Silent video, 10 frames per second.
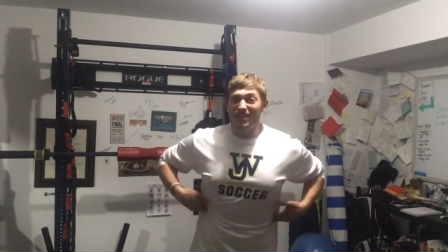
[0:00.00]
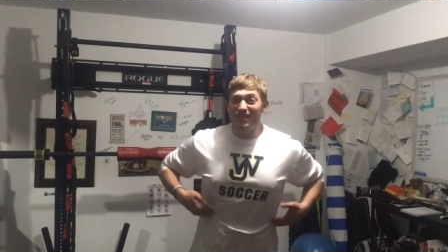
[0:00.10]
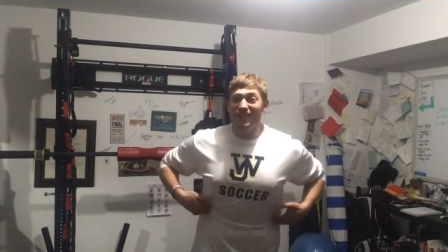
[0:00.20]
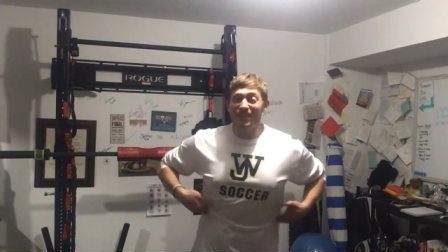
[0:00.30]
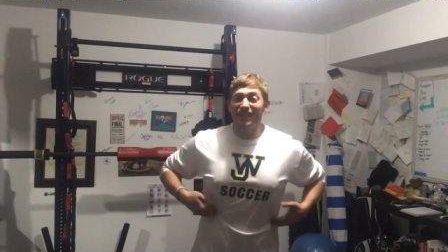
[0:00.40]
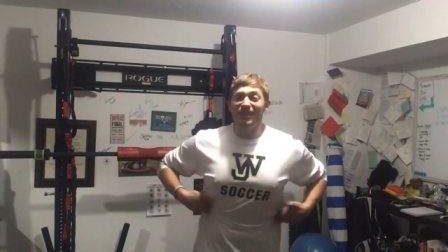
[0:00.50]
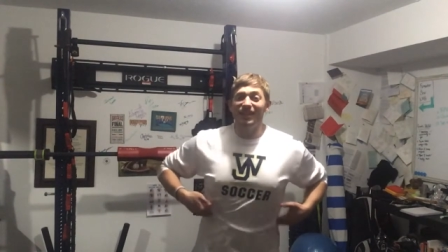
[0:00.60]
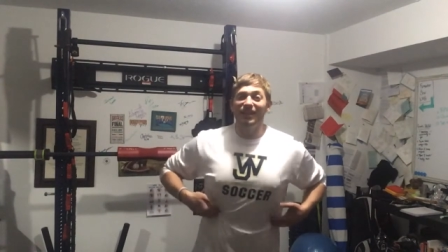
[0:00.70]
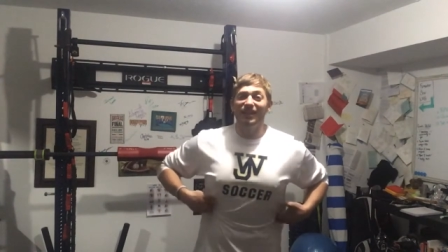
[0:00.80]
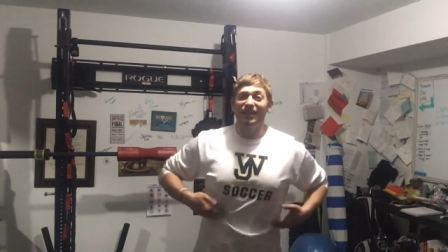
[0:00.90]
digging
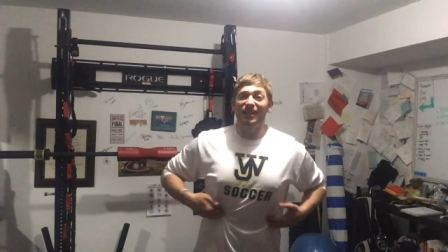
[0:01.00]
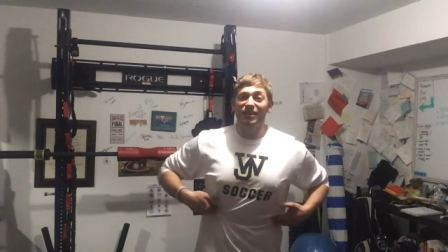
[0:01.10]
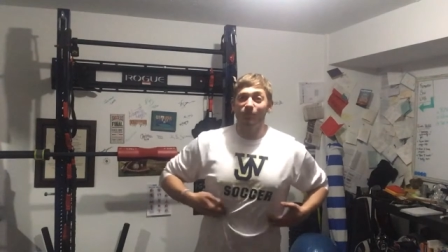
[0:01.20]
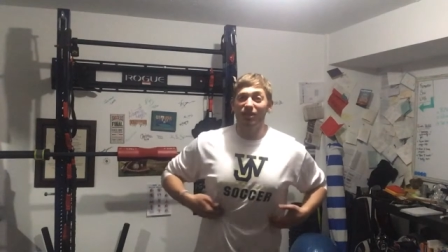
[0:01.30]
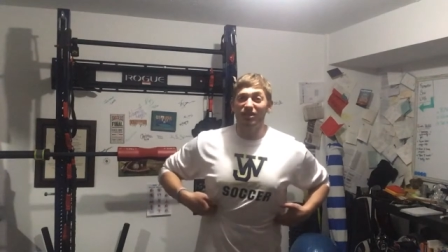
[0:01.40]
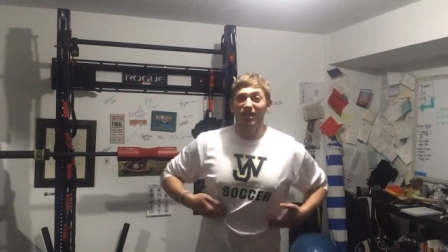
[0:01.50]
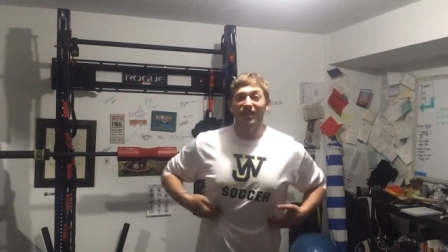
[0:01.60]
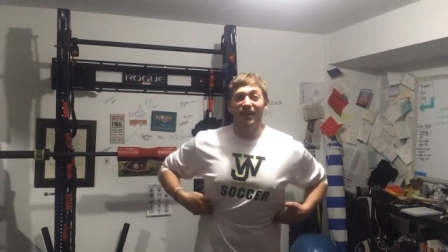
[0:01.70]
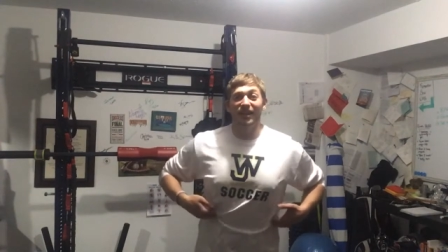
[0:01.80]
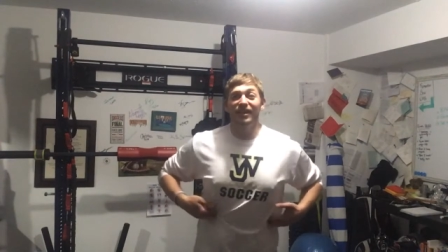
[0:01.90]
in as much as i
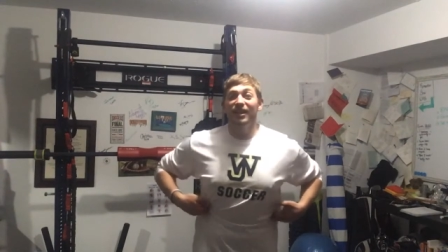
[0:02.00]
can